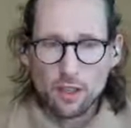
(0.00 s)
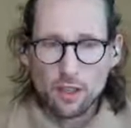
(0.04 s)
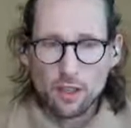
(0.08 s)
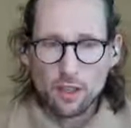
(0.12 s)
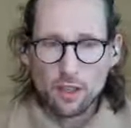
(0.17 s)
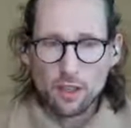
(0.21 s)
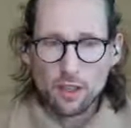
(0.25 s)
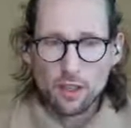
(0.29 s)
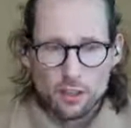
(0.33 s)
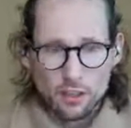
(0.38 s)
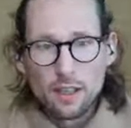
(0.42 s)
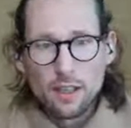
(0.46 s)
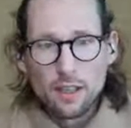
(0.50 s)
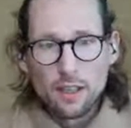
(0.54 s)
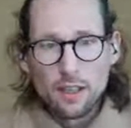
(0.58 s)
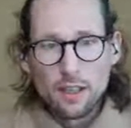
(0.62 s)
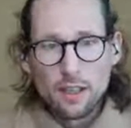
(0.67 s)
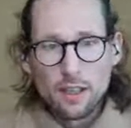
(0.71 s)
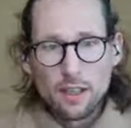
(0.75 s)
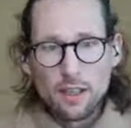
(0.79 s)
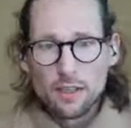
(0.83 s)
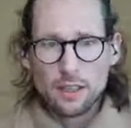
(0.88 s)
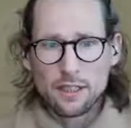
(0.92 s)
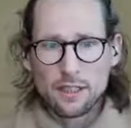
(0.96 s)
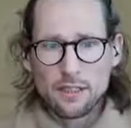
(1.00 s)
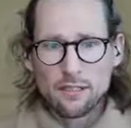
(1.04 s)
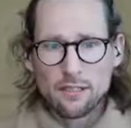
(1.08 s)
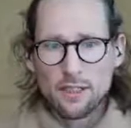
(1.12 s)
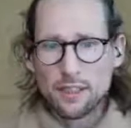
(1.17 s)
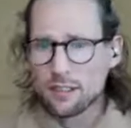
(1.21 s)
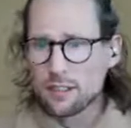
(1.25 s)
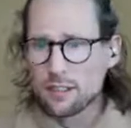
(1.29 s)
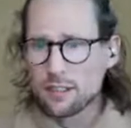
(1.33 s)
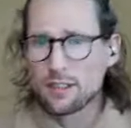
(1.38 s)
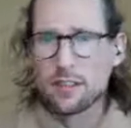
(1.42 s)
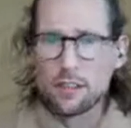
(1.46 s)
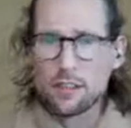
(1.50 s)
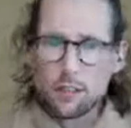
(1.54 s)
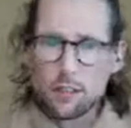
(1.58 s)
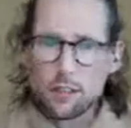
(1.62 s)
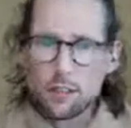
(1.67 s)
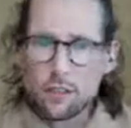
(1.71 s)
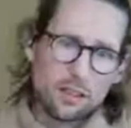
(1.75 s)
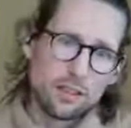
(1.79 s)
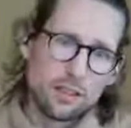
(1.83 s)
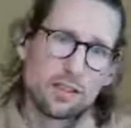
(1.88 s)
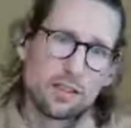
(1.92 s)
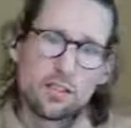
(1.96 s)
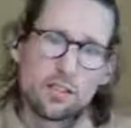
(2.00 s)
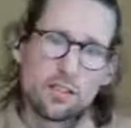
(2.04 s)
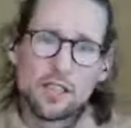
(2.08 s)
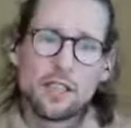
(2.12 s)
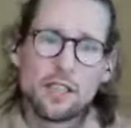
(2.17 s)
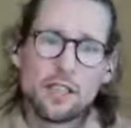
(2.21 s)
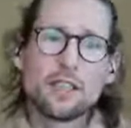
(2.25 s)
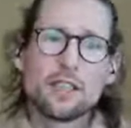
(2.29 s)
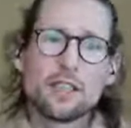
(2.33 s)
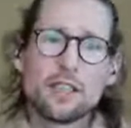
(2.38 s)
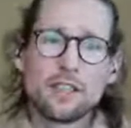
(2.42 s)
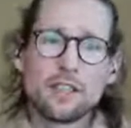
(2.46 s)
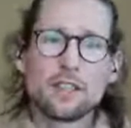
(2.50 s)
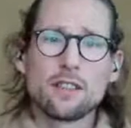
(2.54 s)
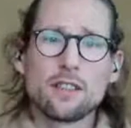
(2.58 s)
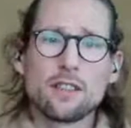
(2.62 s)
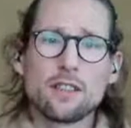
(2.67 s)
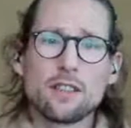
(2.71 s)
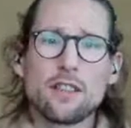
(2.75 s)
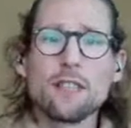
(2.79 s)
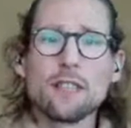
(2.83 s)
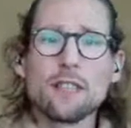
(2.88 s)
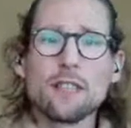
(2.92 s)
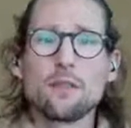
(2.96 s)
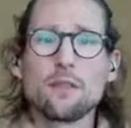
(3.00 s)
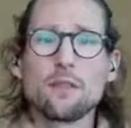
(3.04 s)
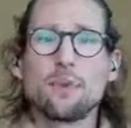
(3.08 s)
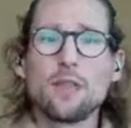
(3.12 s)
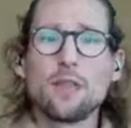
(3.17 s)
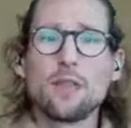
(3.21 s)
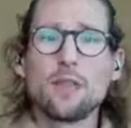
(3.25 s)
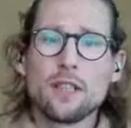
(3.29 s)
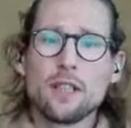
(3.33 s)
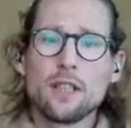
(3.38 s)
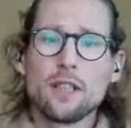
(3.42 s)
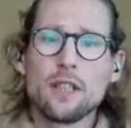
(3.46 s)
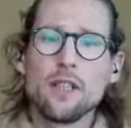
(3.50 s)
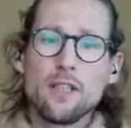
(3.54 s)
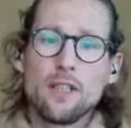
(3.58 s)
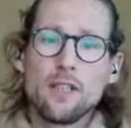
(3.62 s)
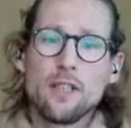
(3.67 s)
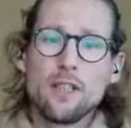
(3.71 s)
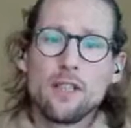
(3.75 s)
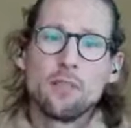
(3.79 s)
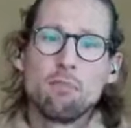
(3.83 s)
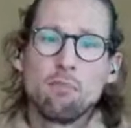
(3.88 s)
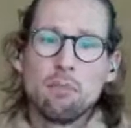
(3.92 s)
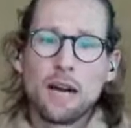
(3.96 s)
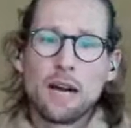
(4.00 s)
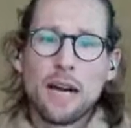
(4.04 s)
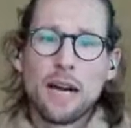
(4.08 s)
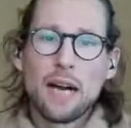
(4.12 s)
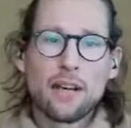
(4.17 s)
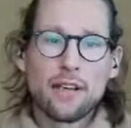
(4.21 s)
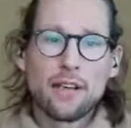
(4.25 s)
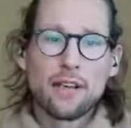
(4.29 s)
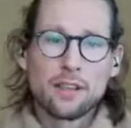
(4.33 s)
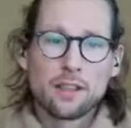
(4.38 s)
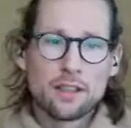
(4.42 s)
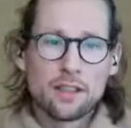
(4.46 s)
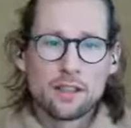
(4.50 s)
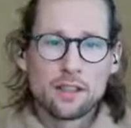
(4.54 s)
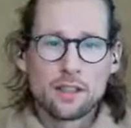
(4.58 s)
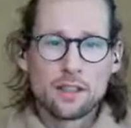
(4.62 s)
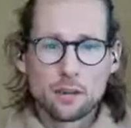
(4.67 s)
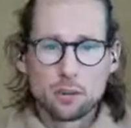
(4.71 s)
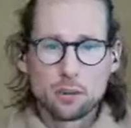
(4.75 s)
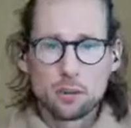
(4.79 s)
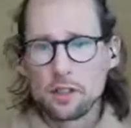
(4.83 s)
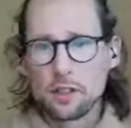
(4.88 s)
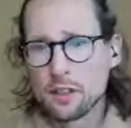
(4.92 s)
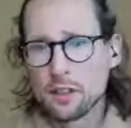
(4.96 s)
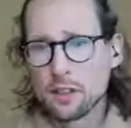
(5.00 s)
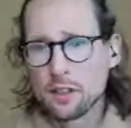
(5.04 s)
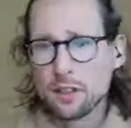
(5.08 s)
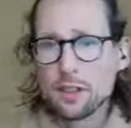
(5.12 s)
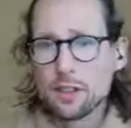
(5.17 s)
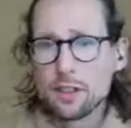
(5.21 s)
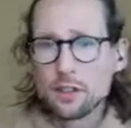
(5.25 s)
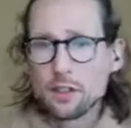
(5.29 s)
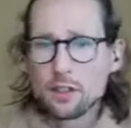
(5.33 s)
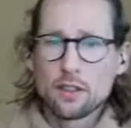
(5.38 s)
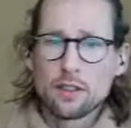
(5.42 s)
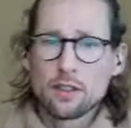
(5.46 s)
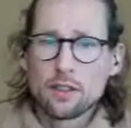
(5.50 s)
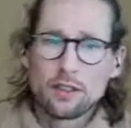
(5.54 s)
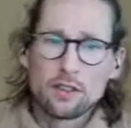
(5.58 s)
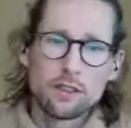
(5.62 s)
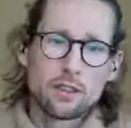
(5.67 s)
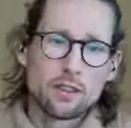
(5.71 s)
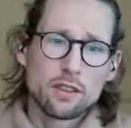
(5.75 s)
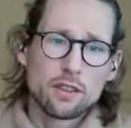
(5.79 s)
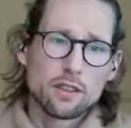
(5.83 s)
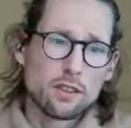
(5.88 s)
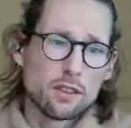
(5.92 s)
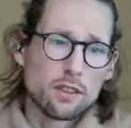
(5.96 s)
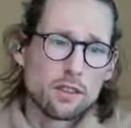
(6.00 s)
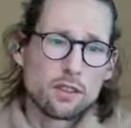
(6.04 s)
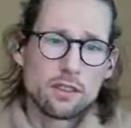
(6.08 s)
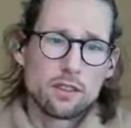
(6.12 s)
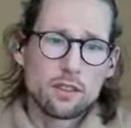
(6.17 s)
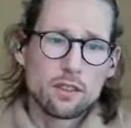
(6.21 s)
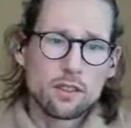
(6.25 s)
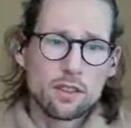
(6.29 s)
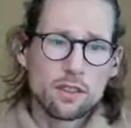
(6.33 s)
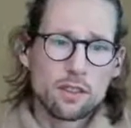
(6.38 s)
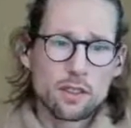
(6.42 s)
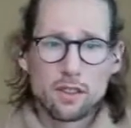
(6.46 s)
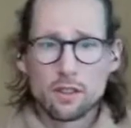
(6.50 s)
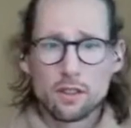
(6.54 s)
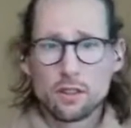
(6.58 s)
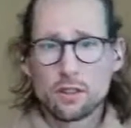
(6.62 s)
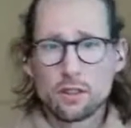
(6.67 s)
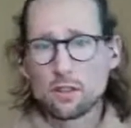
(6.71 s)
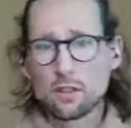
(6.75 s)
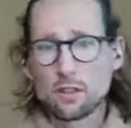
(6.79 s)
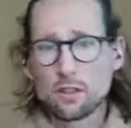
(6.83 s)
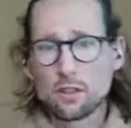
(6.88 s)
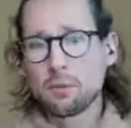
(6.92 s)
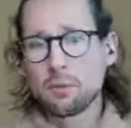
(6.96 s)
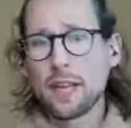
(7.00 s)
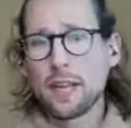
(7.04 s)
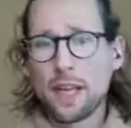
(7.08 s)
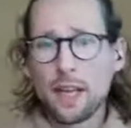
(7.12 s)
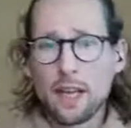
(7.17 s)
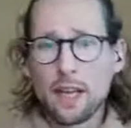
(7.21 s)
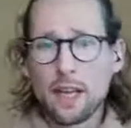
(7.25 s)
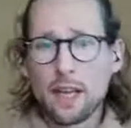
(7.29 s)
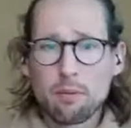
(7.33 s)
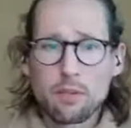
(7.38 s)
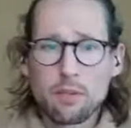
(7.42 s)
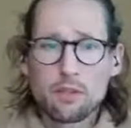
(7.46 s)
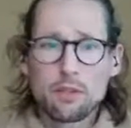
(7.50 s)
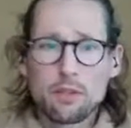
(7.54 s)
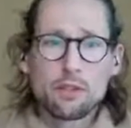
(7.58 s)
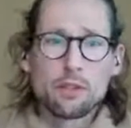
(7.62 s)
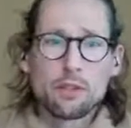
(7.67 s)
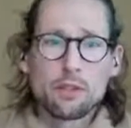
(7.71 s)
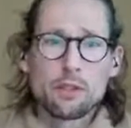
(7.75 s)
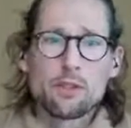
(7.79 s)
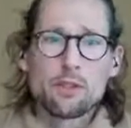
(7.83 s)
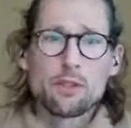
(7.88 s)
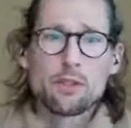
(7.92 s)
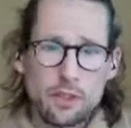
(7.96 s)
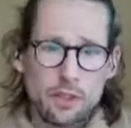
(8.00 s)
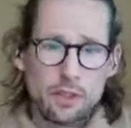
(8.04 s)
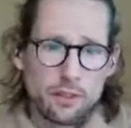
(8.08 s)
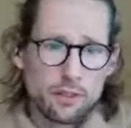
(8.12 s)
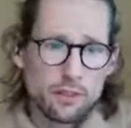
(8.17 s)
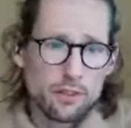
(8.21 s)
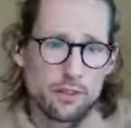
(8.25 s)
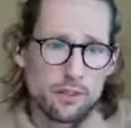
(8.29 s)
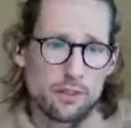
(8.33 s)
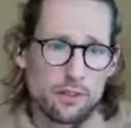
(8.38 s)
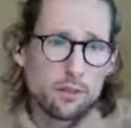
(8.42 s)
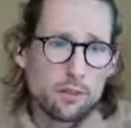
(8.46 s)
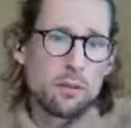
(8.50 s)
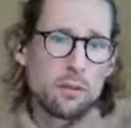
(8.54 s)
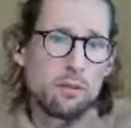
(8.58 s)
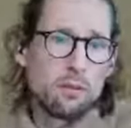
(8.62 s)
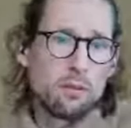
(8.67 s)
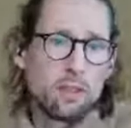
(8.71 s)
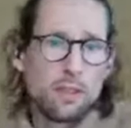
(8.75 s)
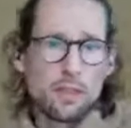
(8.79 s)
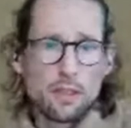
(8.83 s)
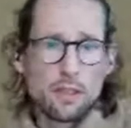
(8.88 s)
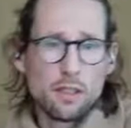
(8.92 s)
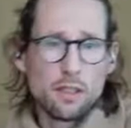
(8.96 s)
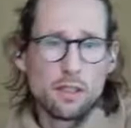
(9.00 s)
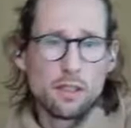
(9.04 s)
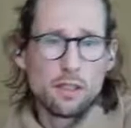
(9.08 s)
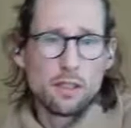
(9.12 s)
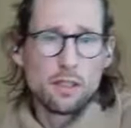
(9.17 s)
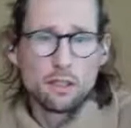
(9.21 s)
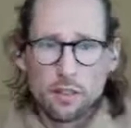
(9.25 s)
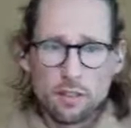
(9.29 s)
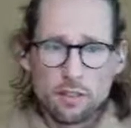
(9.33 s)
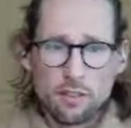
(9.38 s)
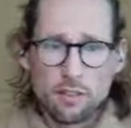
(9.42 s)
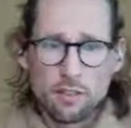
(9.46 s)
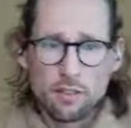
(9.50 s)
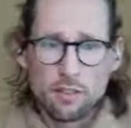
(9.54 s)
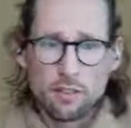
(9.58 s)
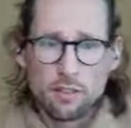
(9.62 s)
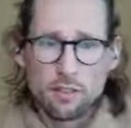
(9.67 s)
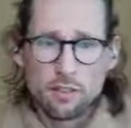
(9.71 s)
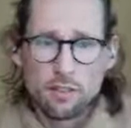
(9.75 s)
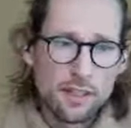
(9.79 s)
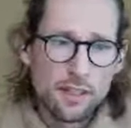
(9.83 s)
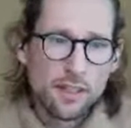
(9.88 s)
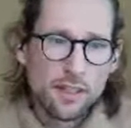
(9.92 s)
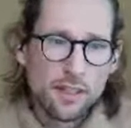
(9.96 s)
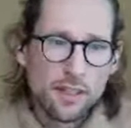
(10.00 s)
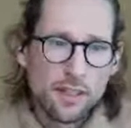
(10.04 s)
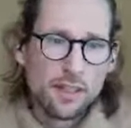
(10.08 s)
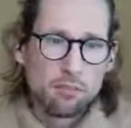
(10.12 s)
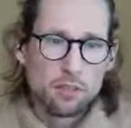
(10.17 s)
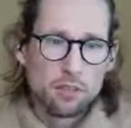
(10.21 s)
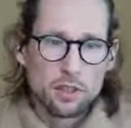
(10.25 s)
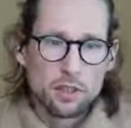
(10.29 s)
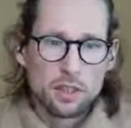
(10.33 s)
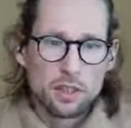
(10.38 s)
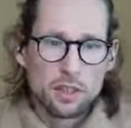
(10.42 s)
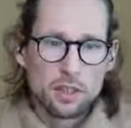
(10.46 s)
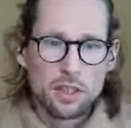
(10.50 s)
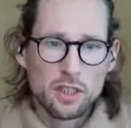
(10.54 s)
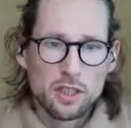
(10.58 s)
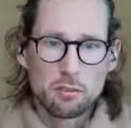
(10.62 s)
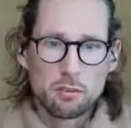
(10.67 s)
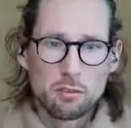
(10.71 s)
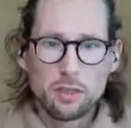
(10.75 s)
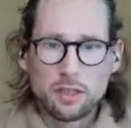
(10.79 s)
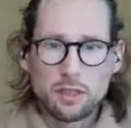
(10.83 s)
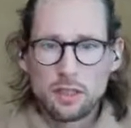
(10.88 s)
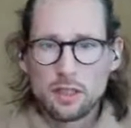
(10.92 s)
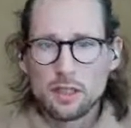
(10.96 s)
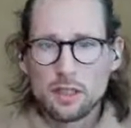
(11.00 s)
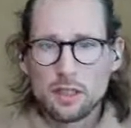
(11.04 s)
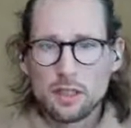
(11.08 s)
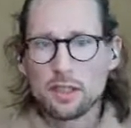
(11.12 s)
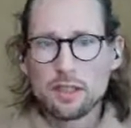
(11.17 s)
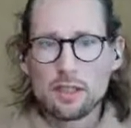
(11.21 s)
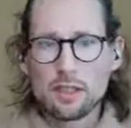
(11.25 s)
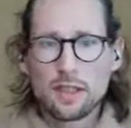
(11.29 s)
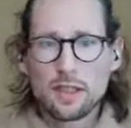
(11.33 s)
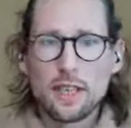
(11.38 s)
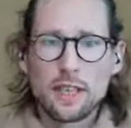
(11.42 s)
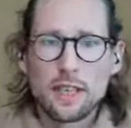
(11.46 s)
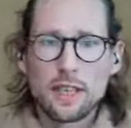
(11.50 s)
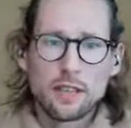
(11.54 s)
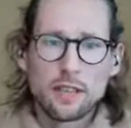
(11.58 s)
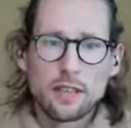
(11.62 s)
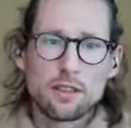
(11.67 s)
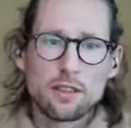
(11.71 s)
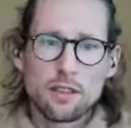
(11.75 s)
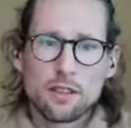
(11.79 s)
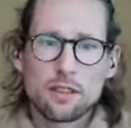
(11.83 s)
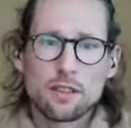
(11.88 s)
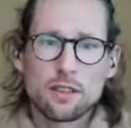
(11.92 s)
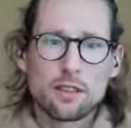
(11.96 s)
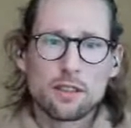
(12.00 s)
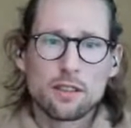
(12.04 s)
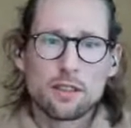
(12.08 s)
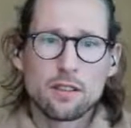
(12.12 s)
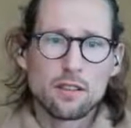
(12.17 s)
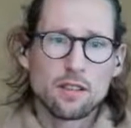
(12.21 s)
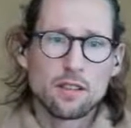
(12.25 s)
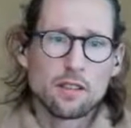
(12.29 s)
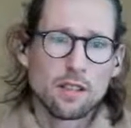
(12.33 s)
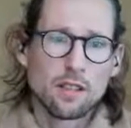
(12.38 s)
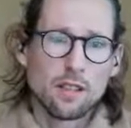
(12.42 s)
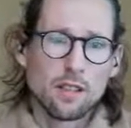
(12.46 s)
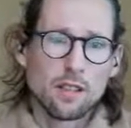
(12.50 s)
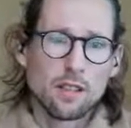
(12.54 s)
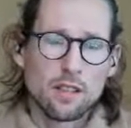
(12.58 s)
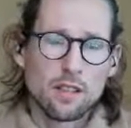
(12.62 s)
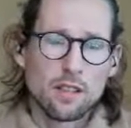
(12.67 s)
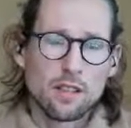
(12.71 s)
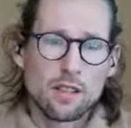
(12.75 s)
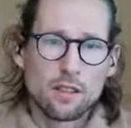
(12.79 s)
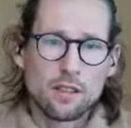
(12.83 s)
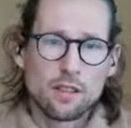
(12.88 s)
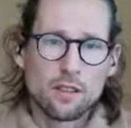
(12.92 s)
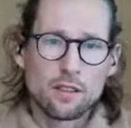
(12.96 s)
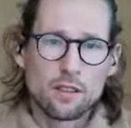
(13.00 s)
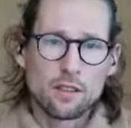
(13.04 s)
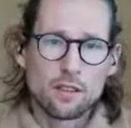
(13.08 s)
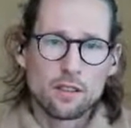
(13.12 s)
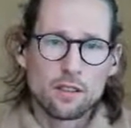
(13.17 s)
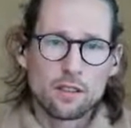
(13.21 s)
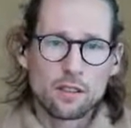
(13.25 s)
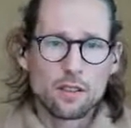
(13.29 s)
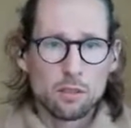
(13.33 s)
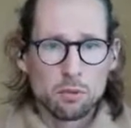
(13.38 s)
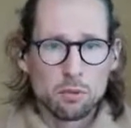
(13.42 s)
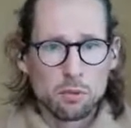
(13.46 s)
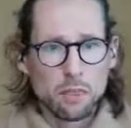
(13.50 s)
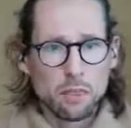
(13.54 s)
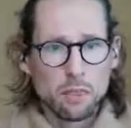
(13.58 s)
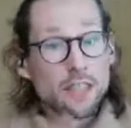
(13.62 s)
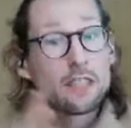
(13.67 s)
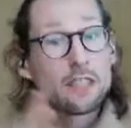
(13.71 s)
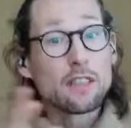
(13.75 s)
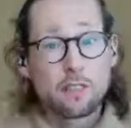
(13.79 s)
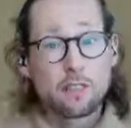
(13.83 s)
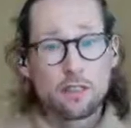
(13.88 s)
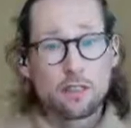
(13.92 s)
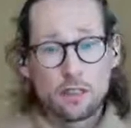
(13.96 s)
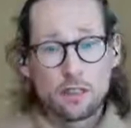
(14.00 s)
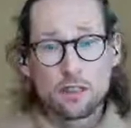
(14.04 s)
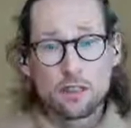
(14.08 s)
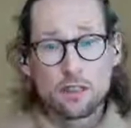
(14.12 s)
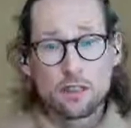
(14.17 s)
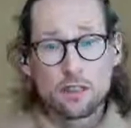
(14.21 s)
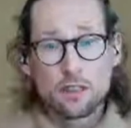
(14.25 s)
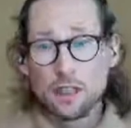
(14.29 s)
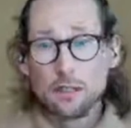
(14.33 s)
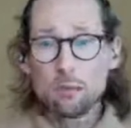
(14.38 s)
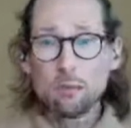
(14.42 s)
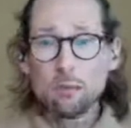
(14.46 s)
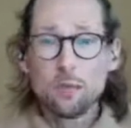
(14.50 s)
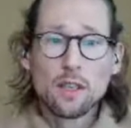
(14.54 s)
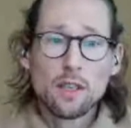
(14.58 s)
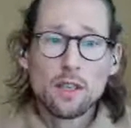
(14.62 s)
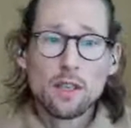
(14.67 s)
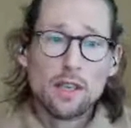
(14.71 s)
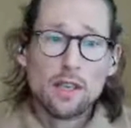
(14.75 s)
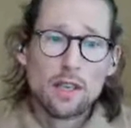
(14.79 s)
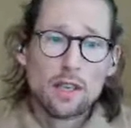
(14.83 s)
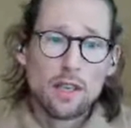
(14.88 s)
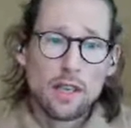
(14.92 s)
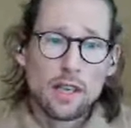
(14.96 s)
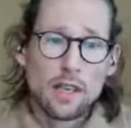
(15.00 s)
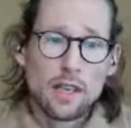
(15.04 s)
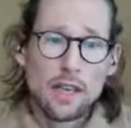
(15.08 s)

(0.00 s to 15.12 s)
technology? And that the technology is changing doesn't really matter because what you're doing is like you're going from a hammer to a drill to maybe an even more advanced machine. But at the end of the day, it's just the objective is the same.